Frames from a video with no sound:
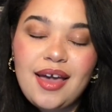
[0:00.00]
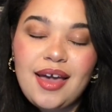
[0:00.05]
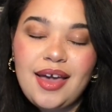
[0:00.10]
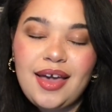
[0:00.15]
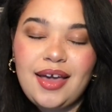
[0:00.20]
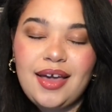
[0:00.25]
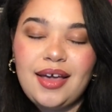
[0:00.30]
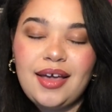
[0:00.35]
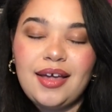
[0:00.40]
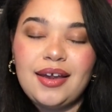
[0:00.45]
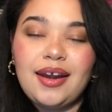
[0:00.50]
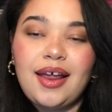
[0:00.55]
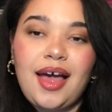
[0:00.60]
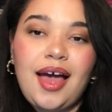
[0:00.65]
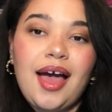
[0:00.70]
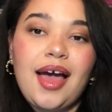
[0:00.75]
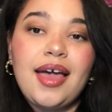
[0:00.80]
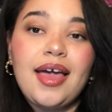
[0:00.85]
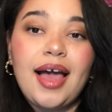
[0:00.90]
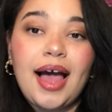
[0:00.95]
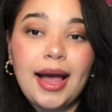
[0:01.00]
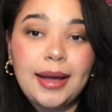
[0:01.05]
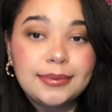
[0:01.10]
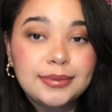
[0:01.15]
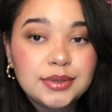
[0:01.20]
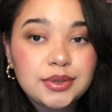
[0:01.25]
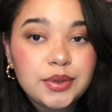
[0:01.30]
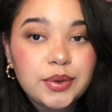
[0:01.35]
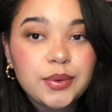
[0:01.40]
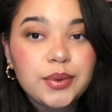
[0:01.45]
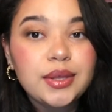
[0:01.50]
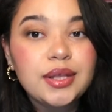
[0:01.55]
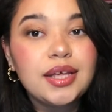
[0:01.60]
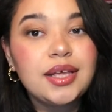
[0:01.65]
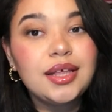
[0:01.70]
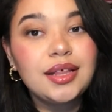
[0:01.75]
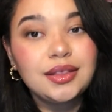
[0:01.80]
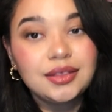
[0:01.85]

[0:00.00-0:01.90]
and I absolutely